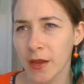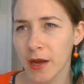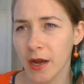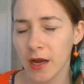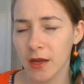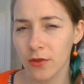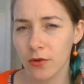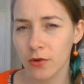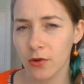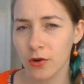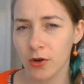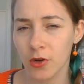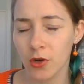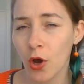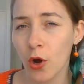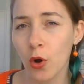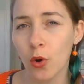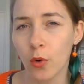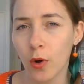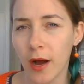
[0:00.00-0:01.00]
I thought,
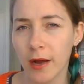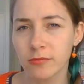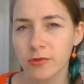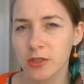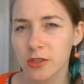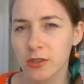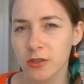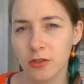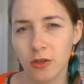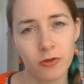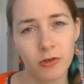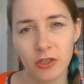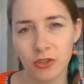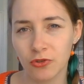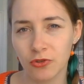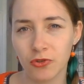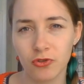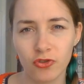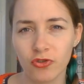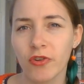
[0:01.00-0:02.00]
no, I'm just going
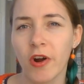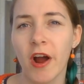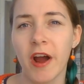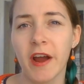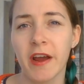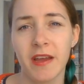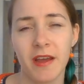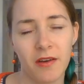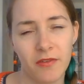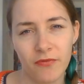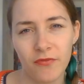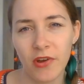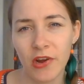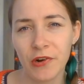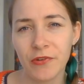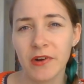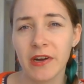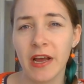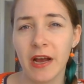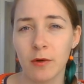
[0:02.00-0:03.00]
to try and
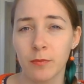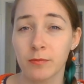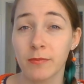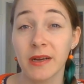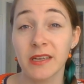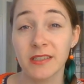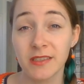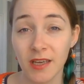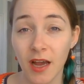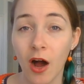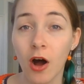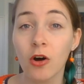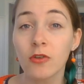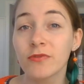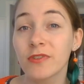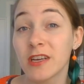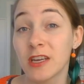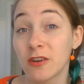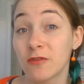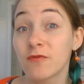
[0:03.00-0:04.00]
figure it out myself
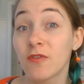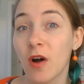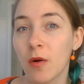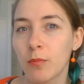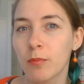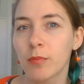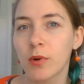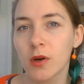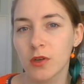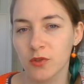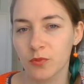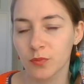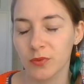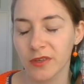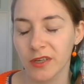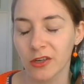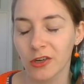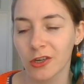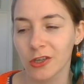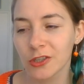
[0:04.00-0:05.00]
in One Pass
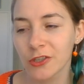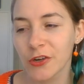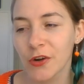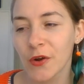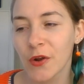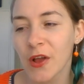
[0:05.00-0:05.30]
Brioche.